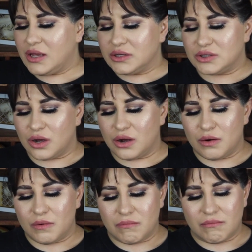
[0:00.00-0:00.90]

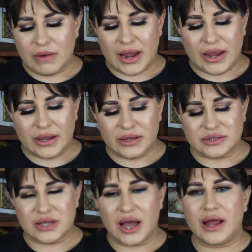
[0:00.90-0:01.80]
So my
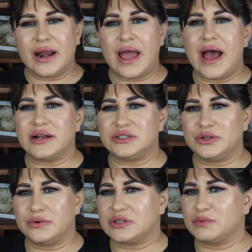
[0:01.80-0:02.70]
son had
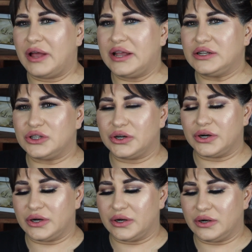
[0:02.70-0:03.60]
to explain to
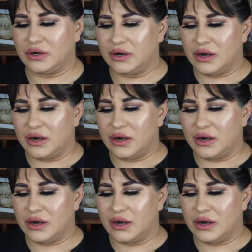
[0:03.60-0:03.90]
her